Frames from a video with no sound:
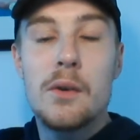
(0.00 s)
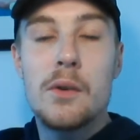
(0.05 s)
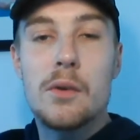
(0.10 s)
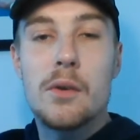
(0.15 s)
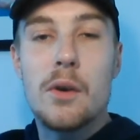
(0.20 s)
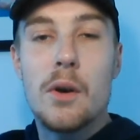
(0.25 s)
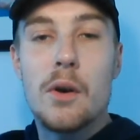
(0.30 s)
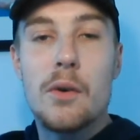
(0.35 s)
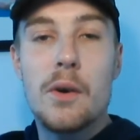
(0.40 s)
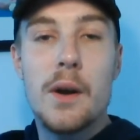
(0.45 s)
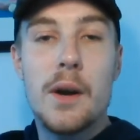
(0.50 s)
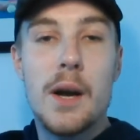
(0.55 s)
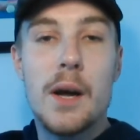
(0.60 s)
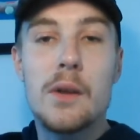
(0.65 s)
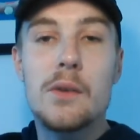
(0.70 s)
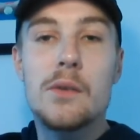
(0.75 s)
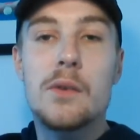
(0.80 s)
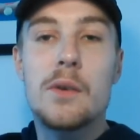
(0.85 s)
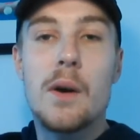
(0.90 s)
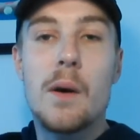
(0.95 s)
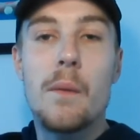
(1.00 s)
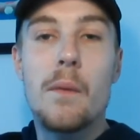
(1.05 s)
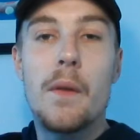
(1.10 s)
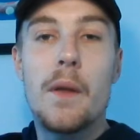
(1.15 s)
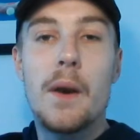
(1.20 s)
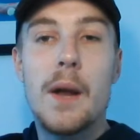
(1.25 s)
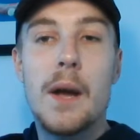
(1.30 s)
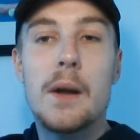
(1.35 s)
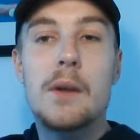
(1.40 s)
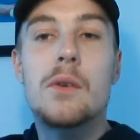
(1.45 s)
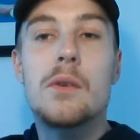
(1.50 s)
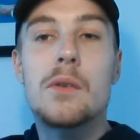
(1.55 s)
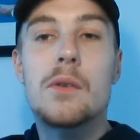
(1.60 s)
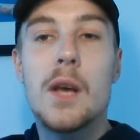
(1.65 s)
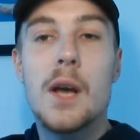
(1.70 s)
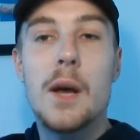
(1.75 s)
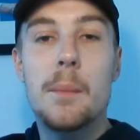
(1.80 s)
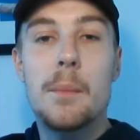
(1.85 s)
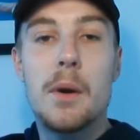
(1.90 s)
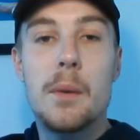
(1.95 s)
She's got great hands around the net. She's
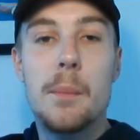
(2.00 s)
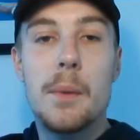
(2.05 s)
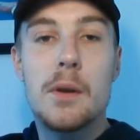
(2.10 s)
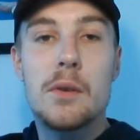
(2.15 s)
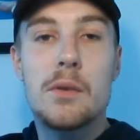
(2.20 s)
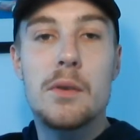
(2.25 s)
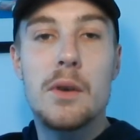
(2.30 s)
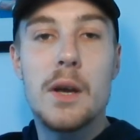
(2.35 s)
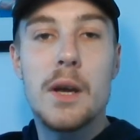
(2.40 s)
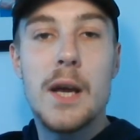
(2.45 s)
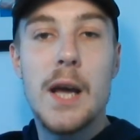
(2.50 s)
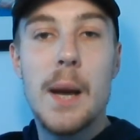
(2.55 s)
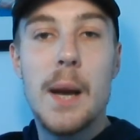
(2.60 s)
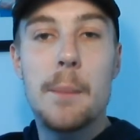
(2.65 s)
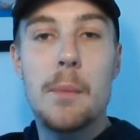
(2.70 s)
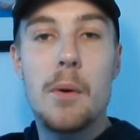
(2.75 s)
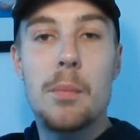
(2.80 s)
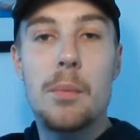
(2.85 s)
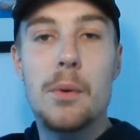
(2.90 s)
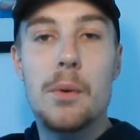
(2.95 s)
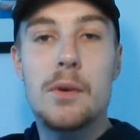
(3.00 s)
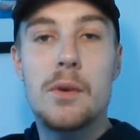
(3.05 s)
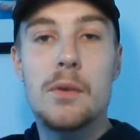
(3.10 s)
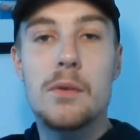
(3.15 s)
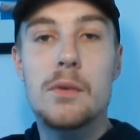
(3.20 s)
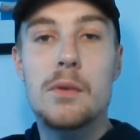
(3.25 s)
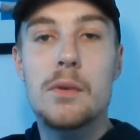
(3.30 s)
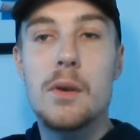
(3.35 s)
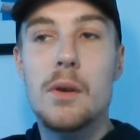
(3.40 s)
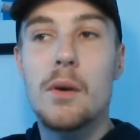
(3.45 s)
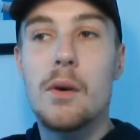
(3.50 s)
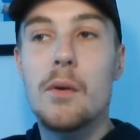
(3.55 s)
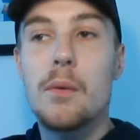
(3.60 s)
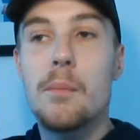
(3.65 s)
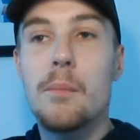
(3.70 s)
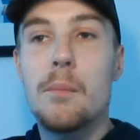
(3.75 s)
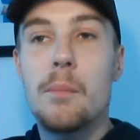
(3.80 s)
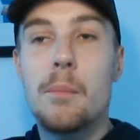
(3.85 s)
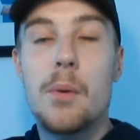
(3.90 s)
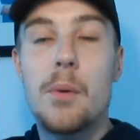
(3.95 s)
capable of mixing the game up, which is,
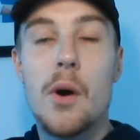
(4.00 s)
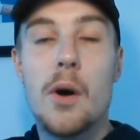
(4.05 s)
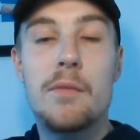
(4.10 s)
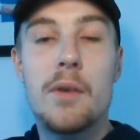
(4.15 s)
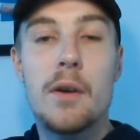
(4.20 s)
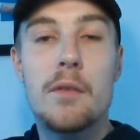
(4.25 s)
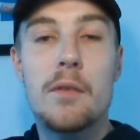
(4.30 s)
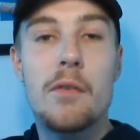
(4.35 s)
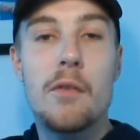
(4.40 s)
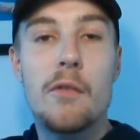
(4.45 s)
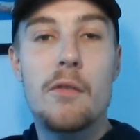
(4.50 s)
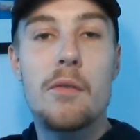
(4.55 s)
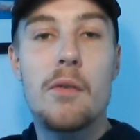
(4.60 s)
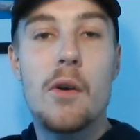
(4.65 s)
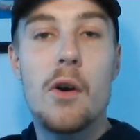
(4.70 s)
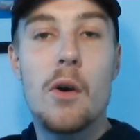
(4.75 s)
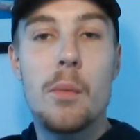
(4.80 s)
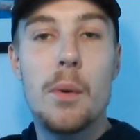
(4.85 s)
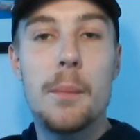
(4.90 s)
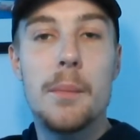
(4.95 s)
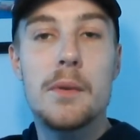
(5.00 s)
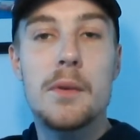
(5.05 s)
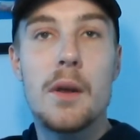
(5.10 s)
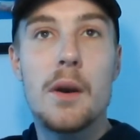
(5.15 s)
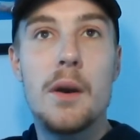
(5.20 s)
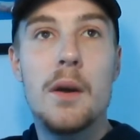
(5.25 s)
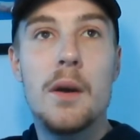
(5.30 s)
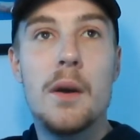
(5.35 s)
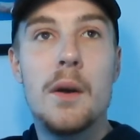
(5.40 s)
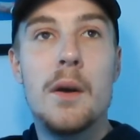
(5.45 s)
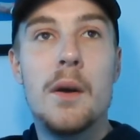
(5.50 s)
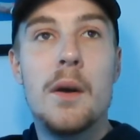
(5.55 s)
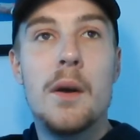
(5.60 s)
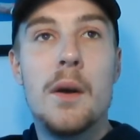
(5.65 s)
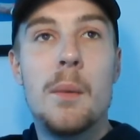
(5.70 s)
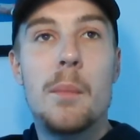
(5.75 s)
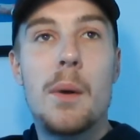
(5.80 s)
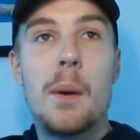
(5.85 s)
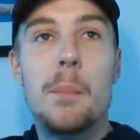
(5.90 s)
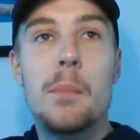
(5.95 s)
perfect for Wimbledon.
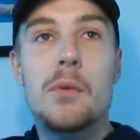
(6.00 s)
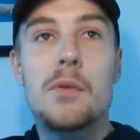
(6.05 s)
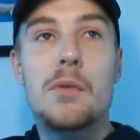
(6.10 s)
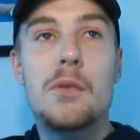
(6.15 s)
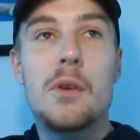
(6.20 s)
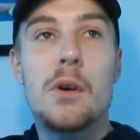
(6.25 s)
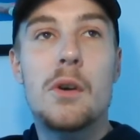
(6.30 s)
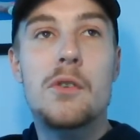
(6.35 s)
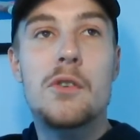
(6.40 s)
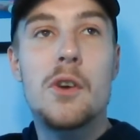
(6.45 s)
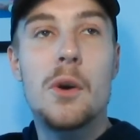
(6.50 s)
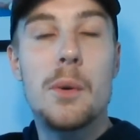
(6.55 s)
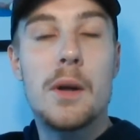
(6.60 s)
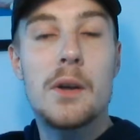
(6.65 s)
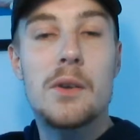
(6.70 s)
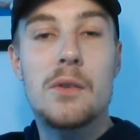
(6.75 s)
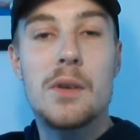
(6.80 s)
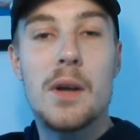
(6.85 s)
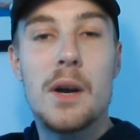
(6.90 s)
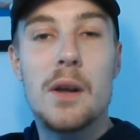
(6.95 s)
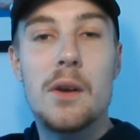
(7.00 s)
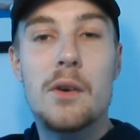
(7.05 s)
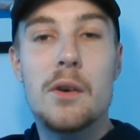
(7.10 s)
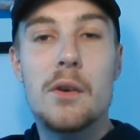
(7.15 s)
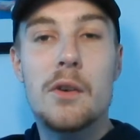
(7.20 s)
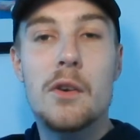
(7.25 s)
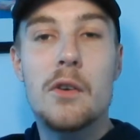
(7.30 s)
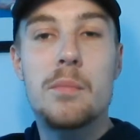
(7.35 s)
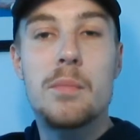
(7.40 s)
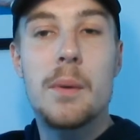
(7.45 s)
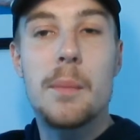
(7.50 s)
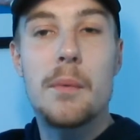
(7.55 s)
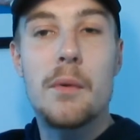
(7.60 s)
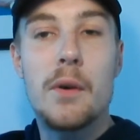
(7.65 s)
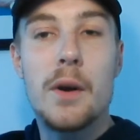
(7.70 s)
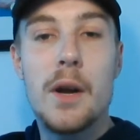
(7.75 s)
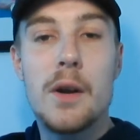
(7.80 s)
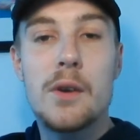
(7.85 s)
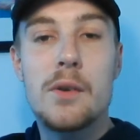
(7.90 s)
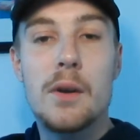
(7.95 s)
But I'm just not sure that she's had a good enough
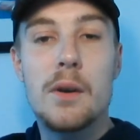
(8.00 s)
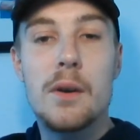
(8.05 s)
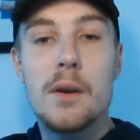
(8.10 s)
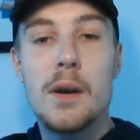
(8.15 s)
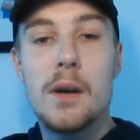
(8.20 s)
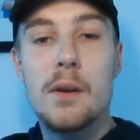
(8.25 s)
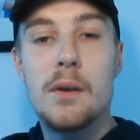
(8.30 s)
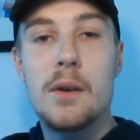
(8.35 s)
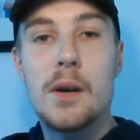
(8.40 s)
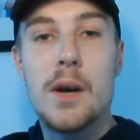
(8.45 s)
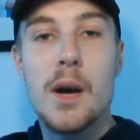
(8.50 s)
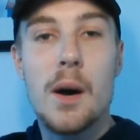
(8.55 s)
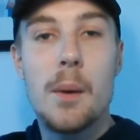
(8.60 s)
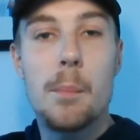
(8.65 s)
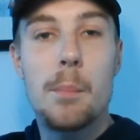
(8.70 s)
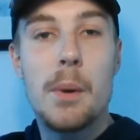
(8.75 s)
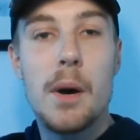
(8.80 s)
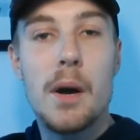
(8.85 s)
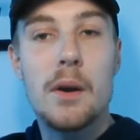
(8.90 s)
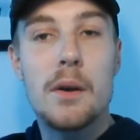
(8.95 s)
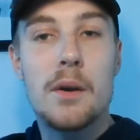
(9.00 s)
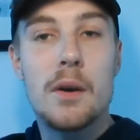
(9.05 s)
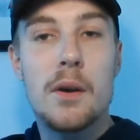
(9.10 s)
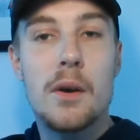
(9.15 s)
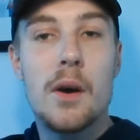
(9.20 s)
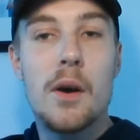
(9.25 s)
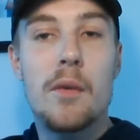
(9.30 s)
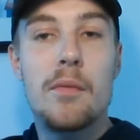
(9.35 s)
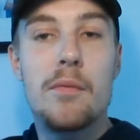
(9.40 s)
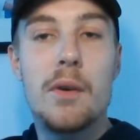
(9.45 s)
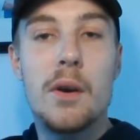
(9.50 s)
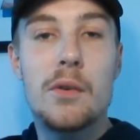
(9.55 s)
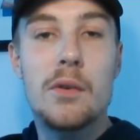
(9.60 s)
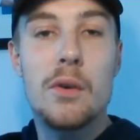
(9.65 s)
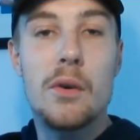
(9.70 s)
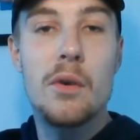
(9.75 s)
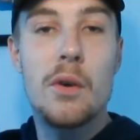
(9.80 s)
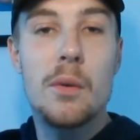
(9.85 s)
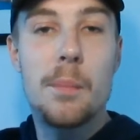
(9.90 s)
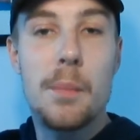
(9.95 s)
preparation, and you can't bank on her fitness
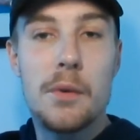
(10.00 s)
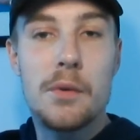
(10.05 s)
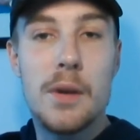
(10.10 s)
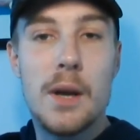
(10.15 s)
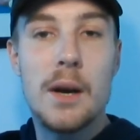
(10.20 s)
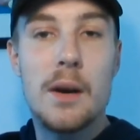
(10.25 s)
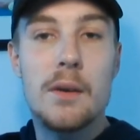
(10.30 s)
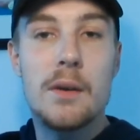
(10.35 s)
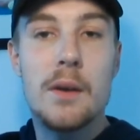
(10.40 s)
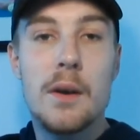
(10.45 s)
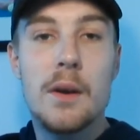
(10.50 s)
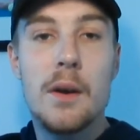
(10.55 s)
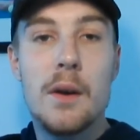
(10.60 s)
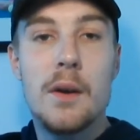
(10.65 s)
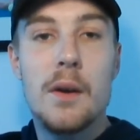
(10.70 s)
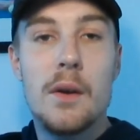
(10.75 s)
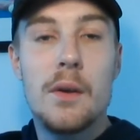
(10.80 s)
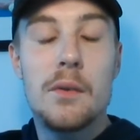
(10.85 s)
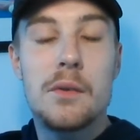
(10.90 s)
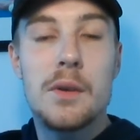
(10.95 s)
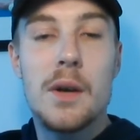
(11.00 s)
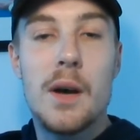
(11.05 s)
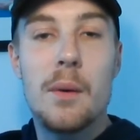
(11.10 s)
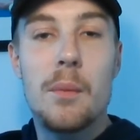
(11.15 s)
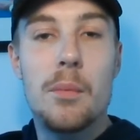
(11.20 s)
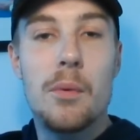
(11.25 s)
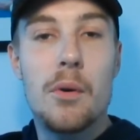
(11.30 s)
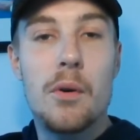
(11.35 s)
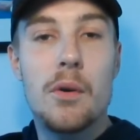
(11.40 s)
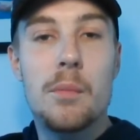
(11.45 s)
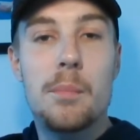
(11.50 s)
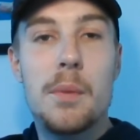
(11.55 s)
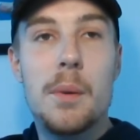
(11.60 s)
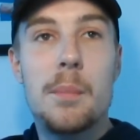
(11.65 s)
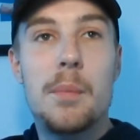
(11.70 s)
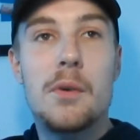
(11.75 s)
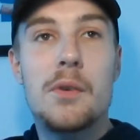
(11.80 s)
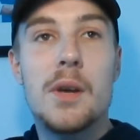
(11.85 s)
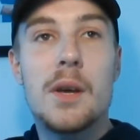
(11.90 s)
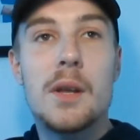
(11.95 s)
100%. So I wouldn't be
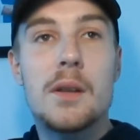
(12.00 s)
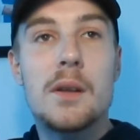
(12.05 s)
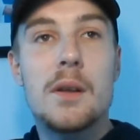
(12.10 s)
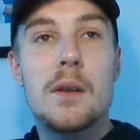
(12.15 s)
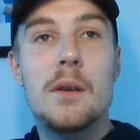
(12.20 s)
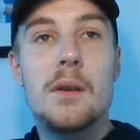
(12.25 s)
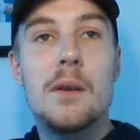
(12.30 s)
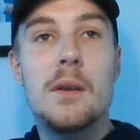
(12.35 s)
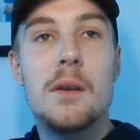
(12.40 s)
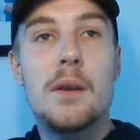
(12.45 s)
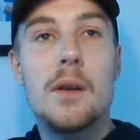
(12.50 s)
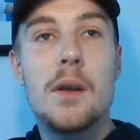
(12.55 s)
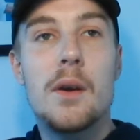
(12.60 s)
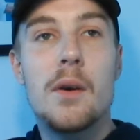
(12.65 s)
predicting,